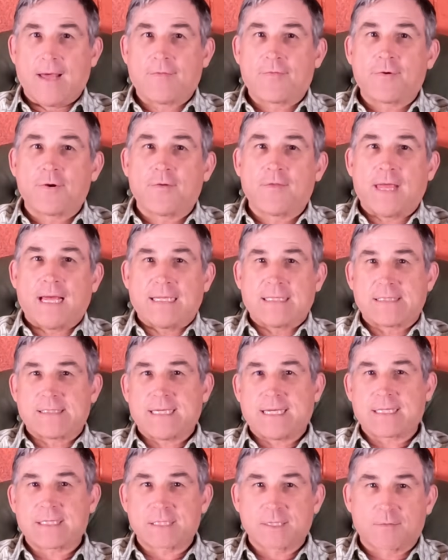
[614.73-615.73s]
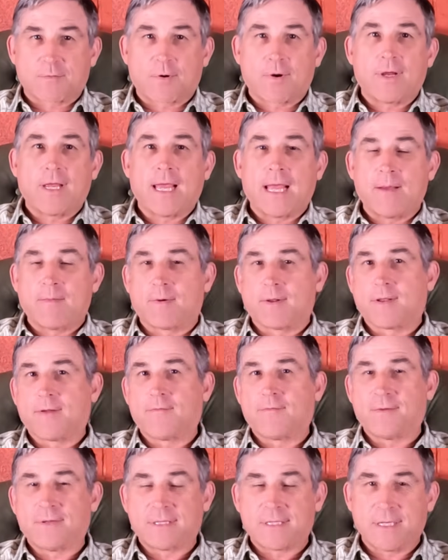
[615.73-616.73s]
through that section where you're able
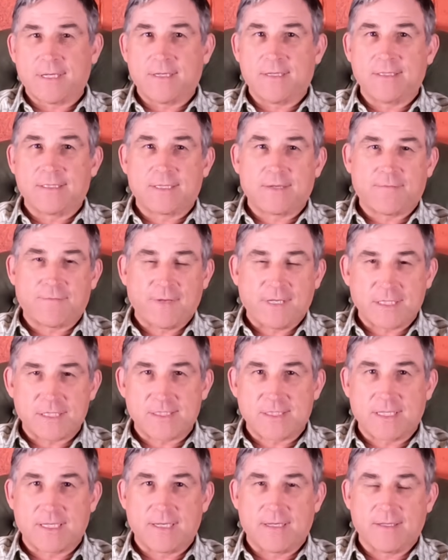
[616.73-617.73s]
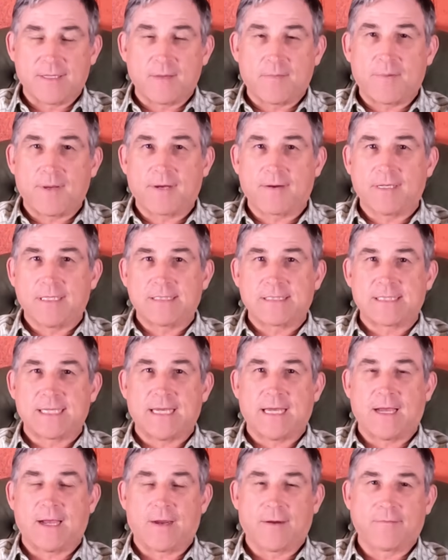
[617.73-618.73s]
to fish the pier
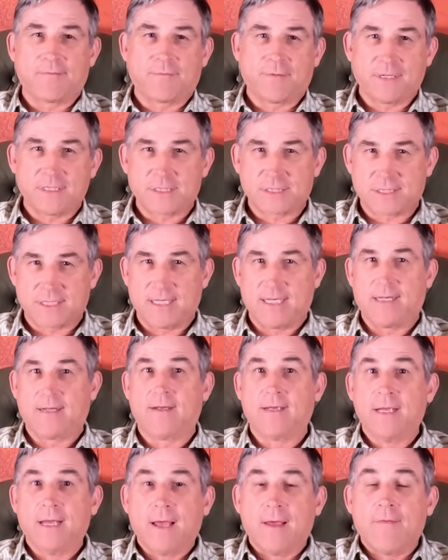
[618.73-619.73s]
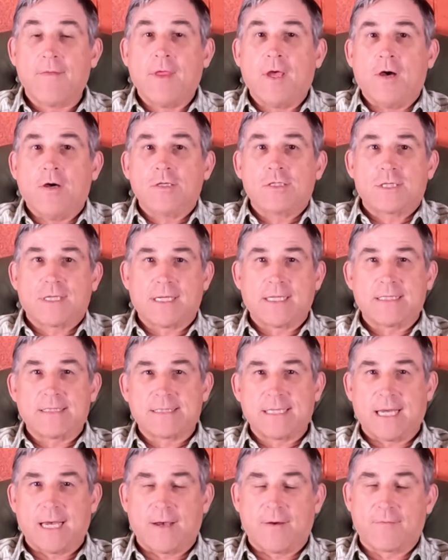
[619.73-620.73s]
itself, or fish the ocean
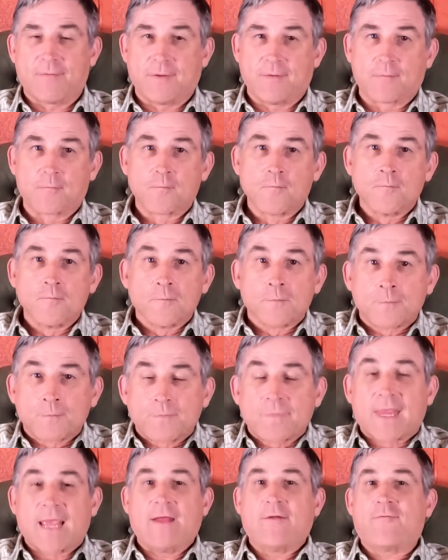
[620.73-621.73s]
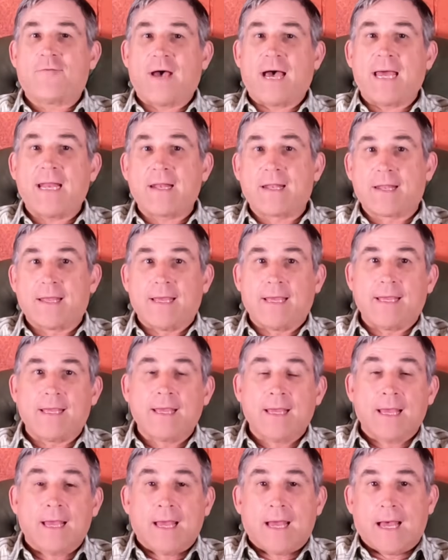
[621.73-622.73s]
itself. And
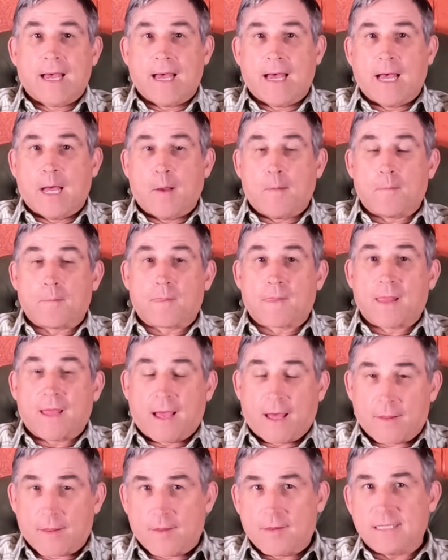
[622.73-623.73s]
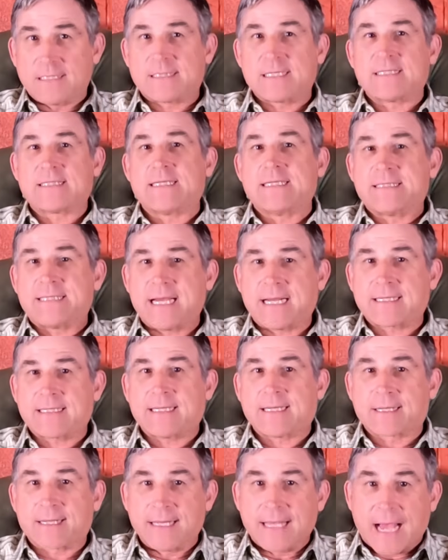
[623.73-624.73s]
finally, although this isn't
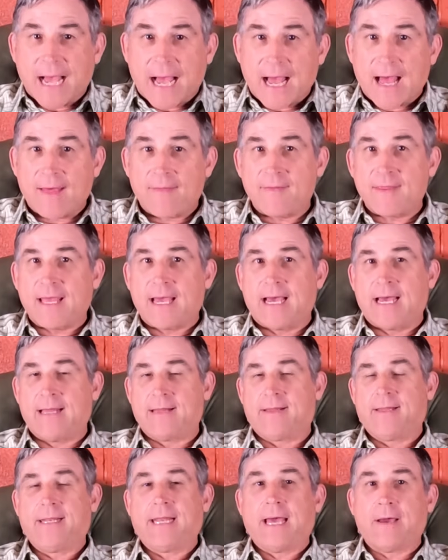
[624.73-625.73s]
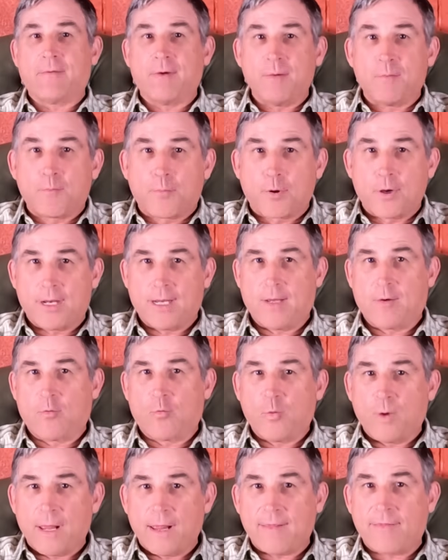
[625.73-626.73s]
technically on the island, I would put it
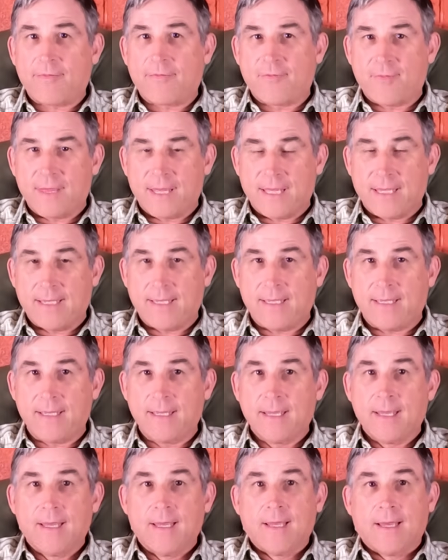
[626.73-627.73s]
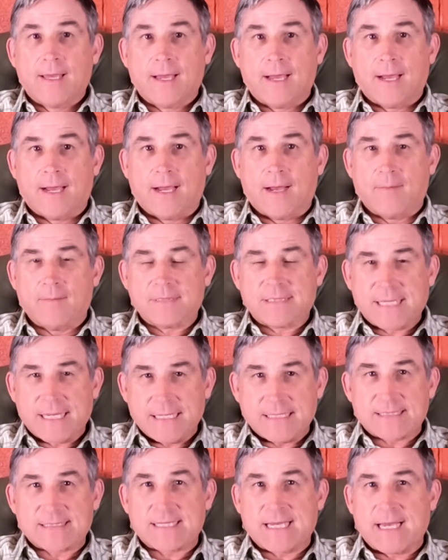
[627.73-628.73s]
with the
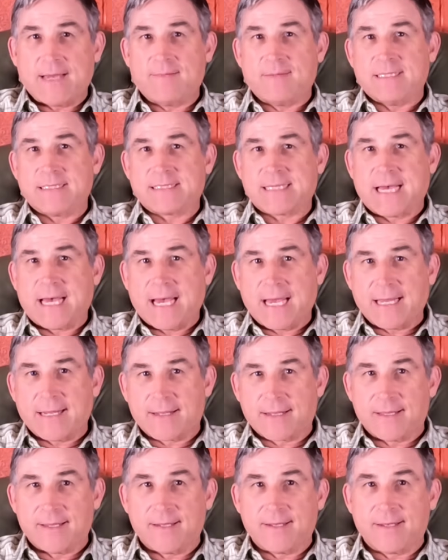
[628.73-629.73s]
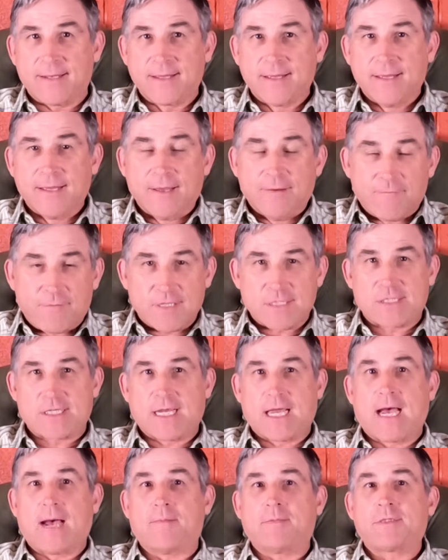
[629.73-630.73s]
St. Simon's Island
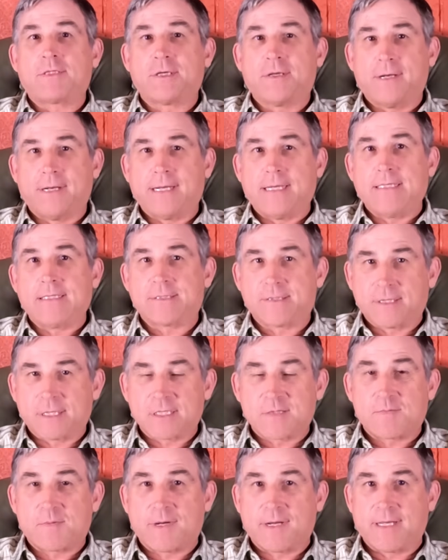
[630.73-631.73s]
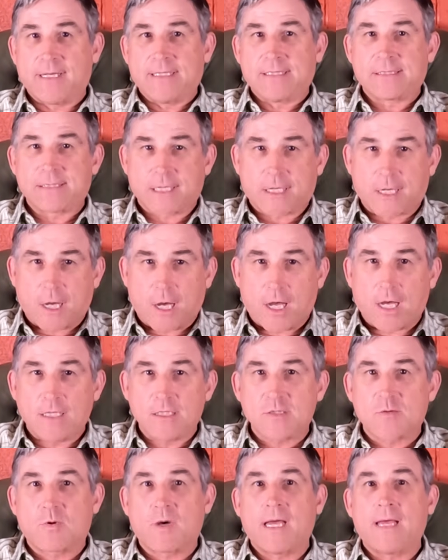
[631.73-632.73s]
fishing opportunities or experience. The
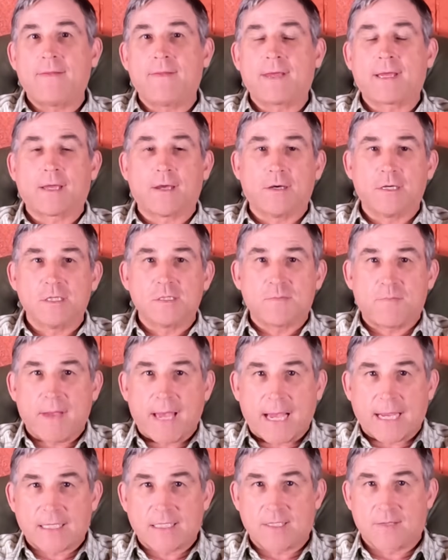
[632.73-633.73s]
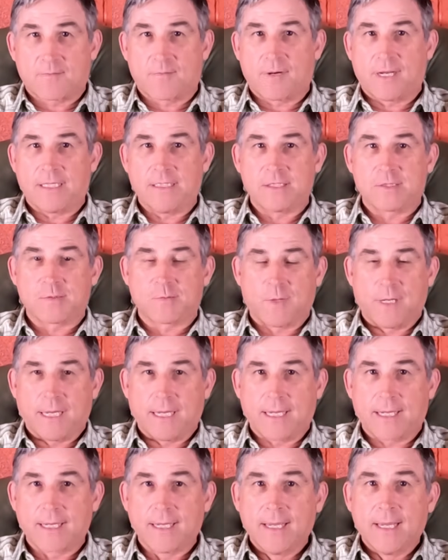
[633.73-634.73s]
causeway that goes back to
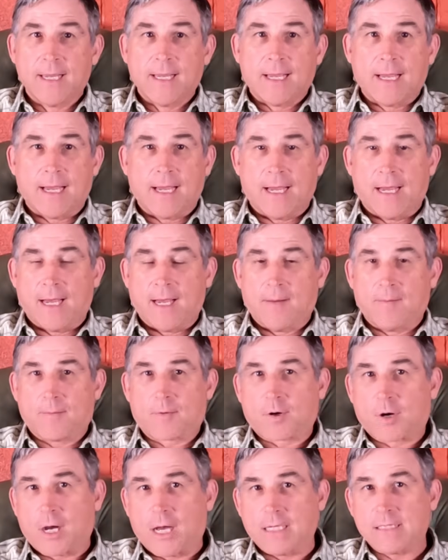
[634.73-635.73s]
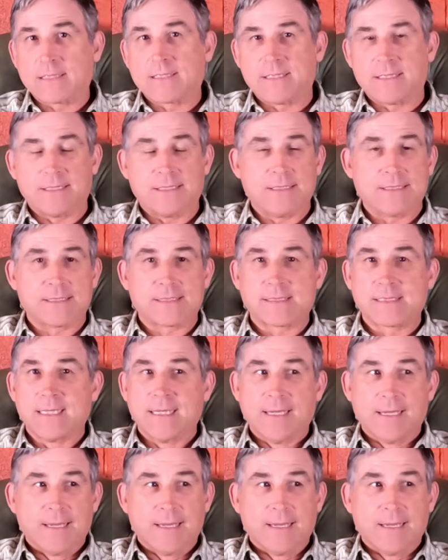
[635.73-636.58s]
Brunswick crosses,